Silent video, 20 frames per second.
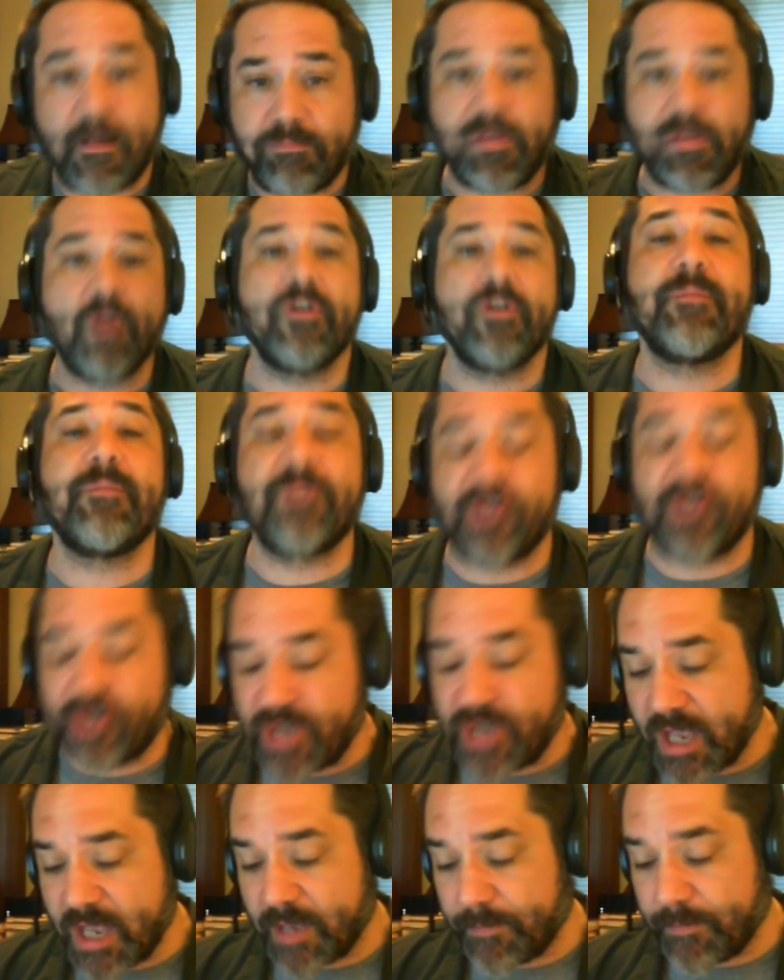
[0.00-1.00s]
blowing up the
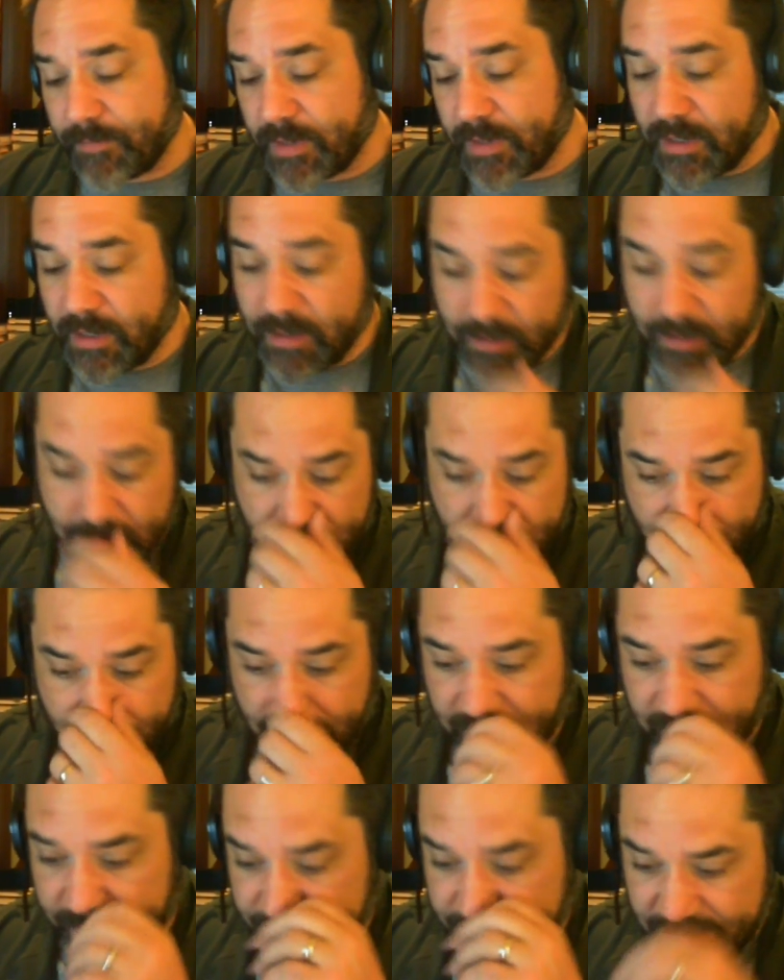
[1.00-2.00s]
ship,
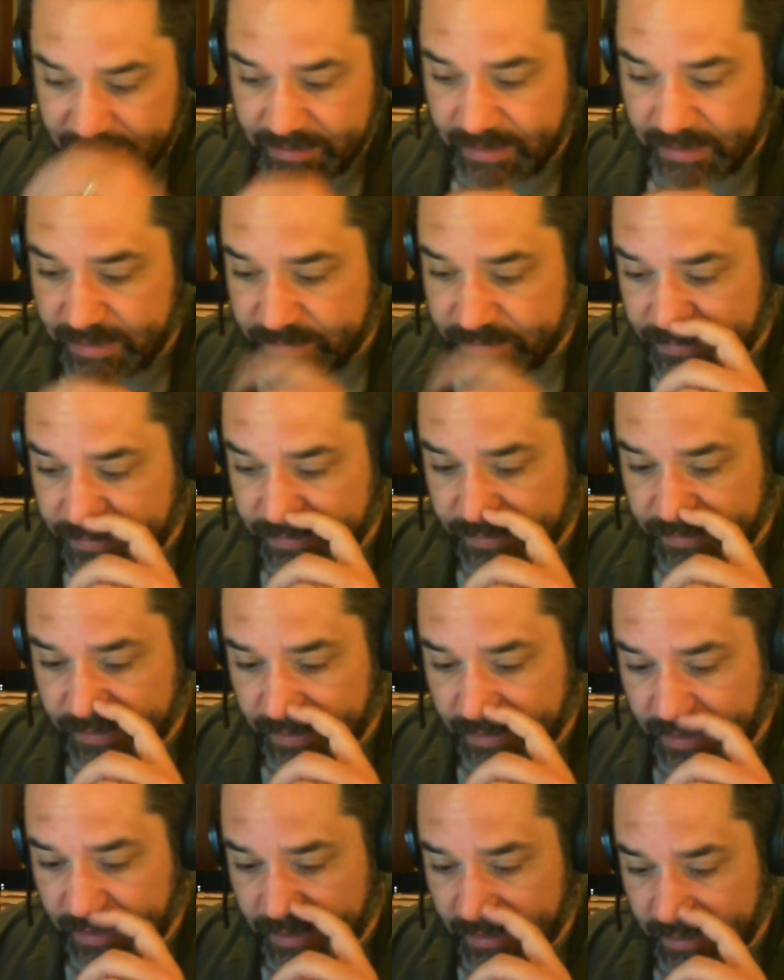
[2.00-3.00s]
because
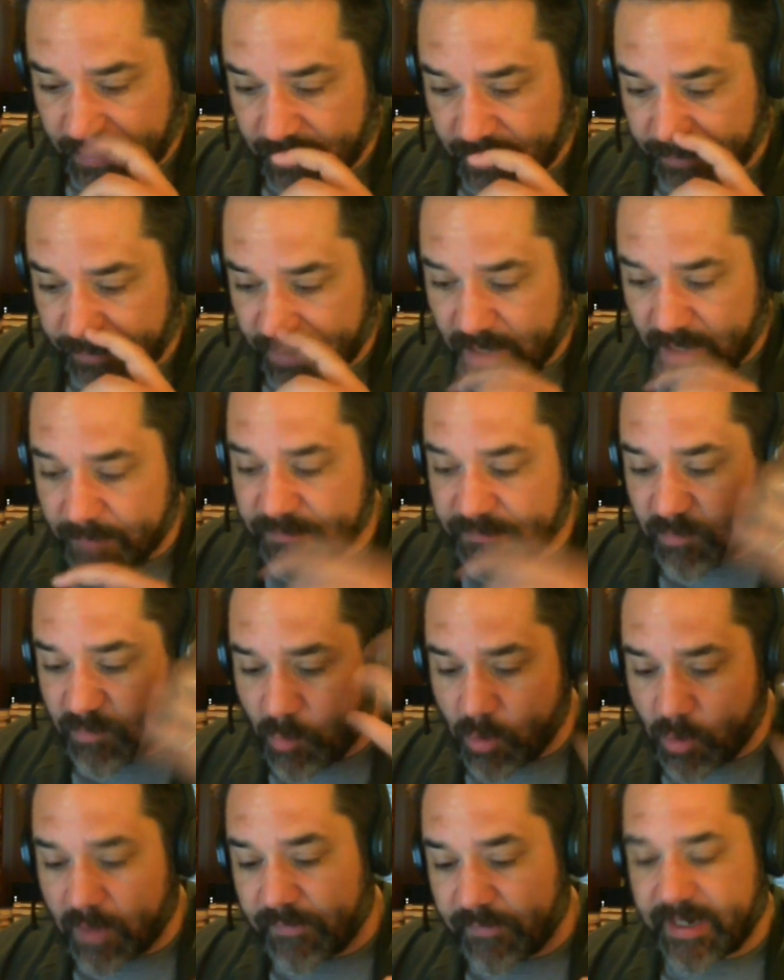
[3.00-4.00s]
it becomes
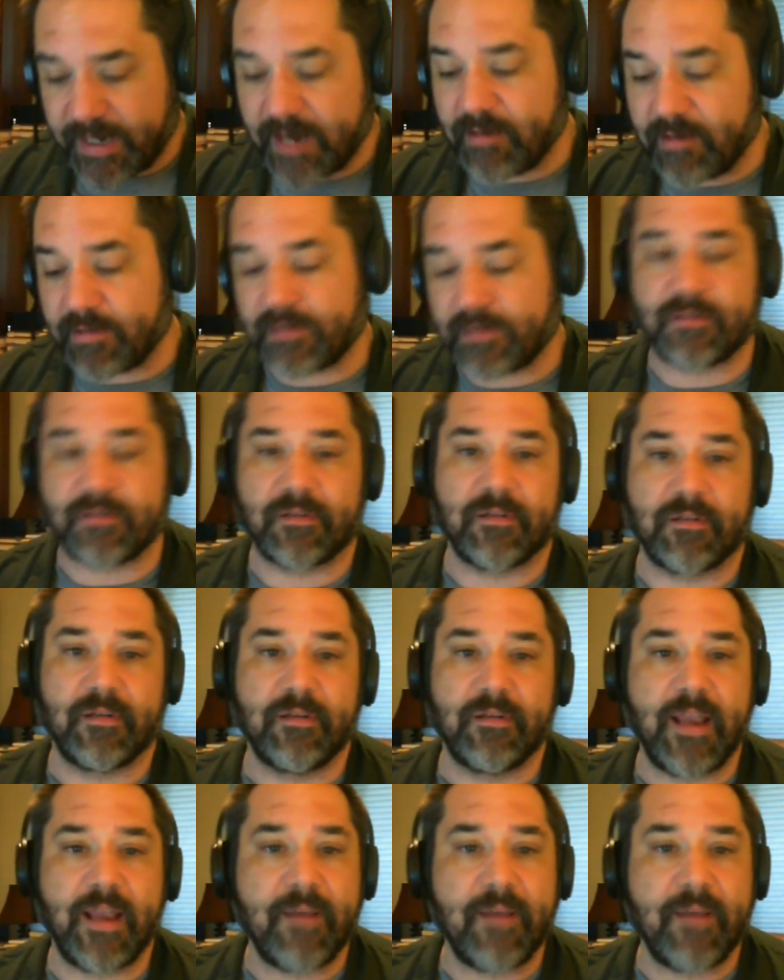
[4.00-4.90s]
more of a character